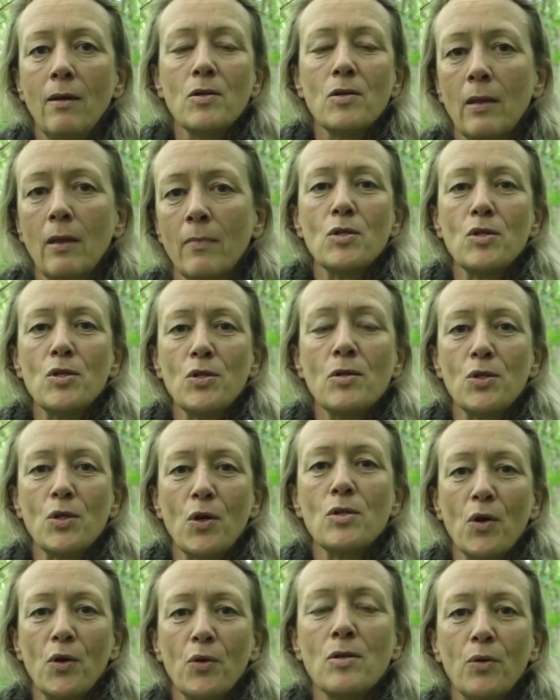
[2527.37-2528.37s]

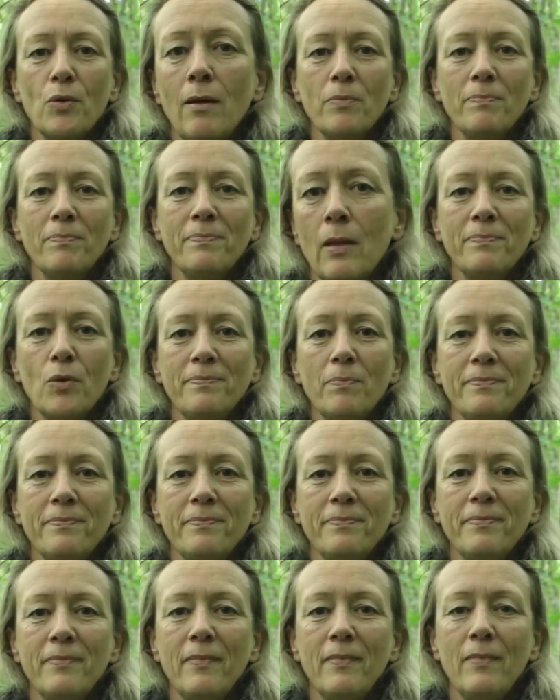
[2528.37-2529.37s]
So
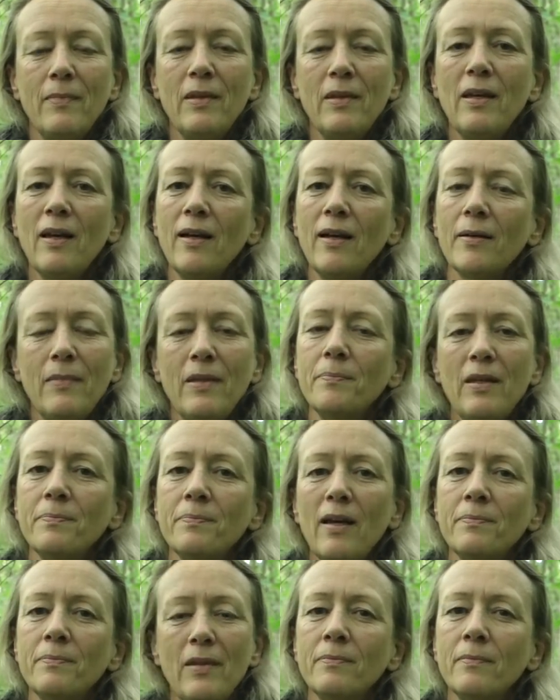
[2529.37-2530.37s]
yeah,
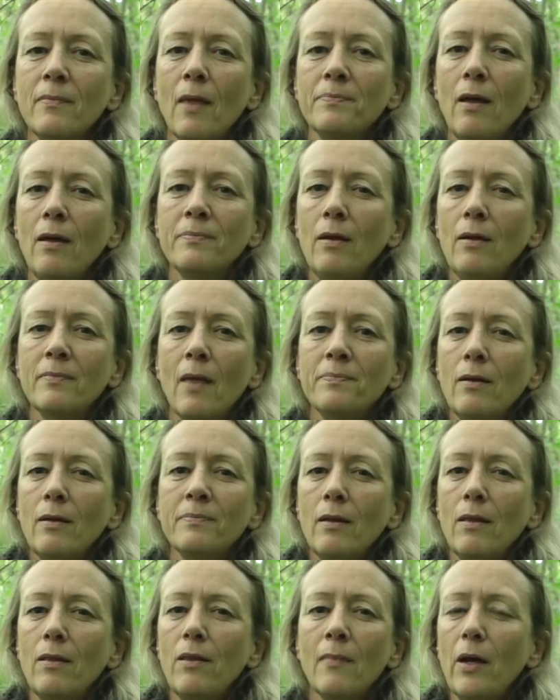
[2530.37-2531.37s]

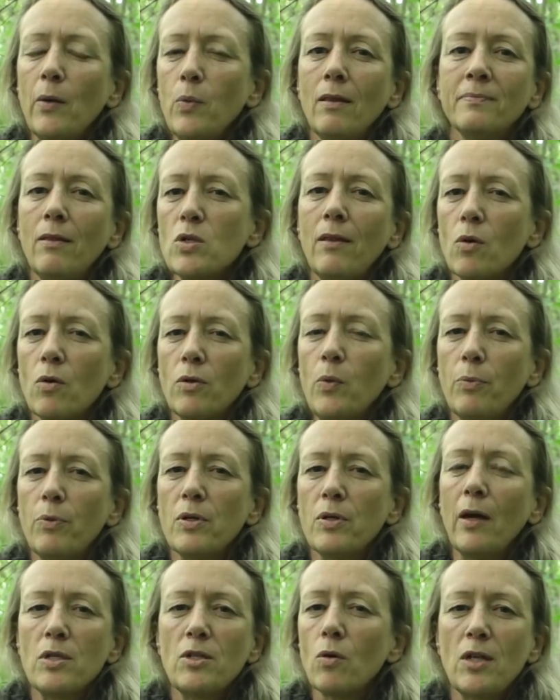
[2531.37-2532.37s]
that was all the
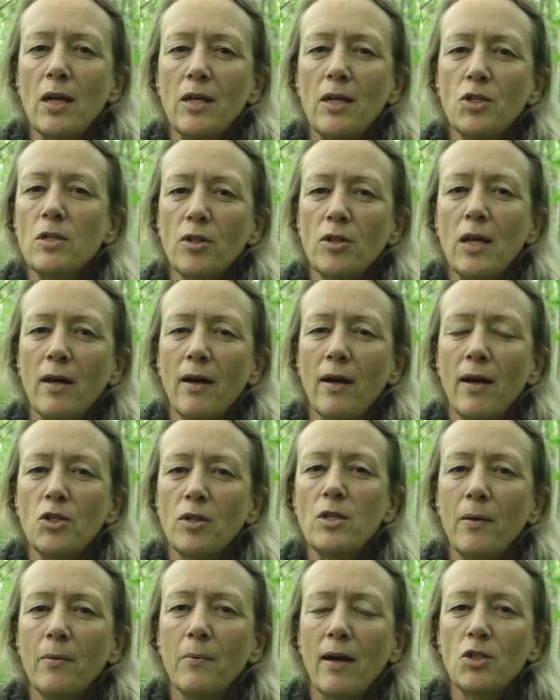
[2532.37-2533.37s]
presentation
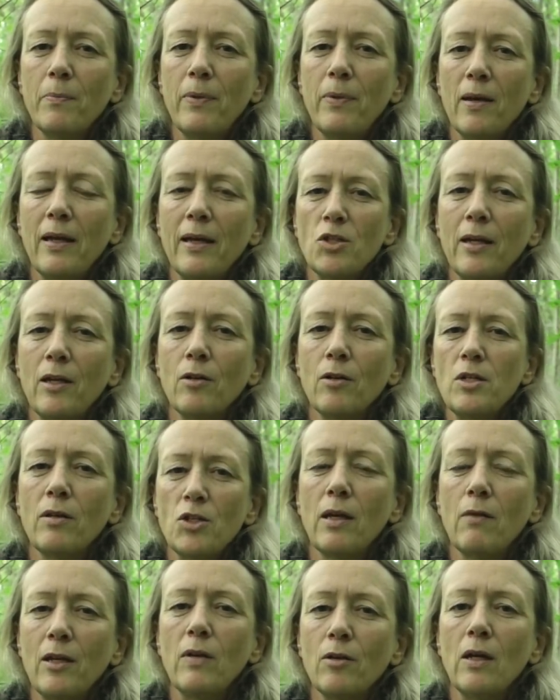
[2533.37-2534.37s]
I am planning on
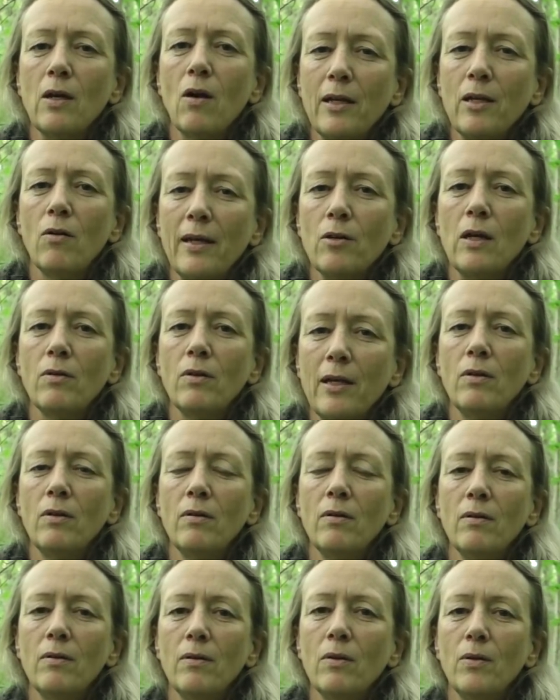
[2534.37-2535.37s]
giving on
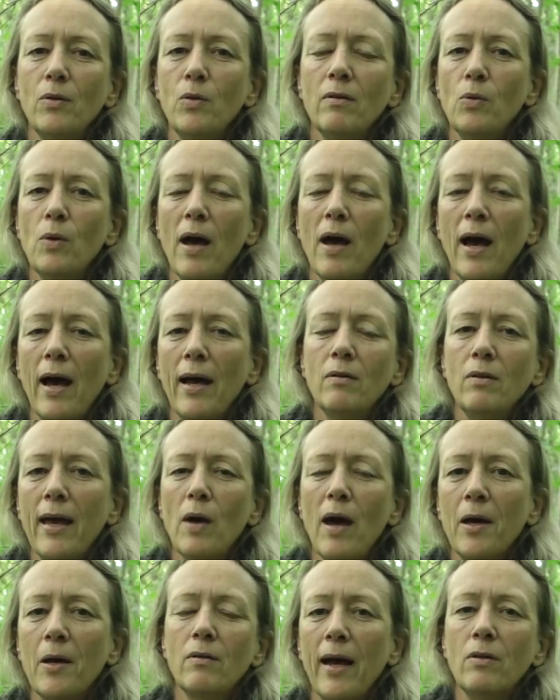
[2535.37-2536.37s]
who I
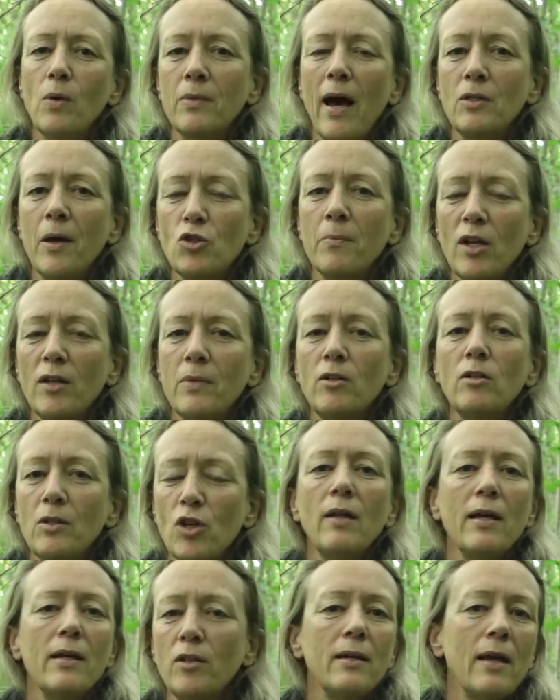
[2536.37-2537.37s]
am in general
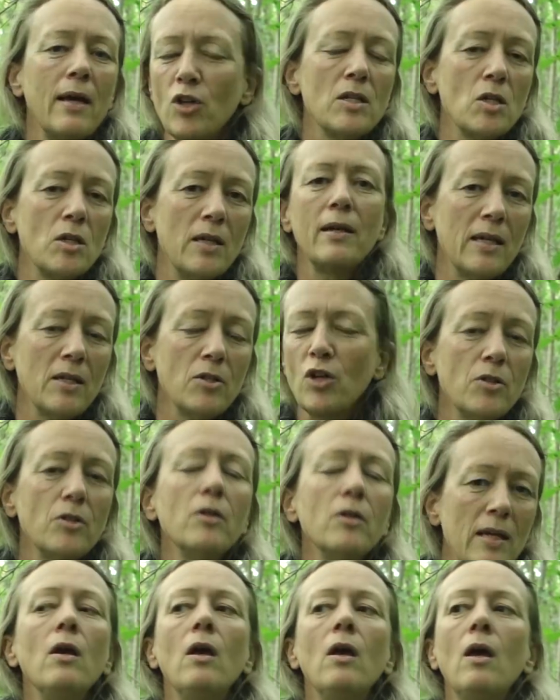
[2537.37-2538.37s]
and as a knitter,
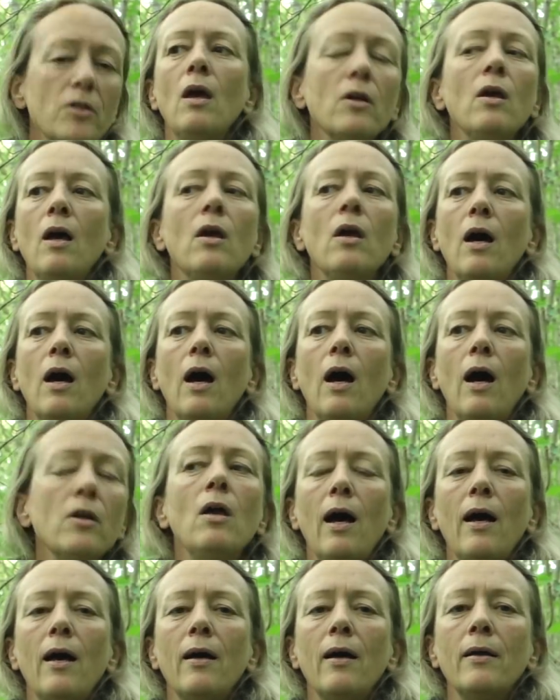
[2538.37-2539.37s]

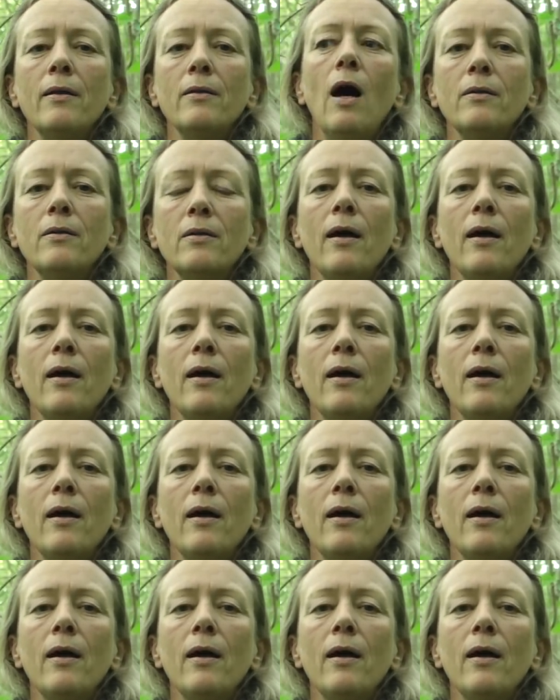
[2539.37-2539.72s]
and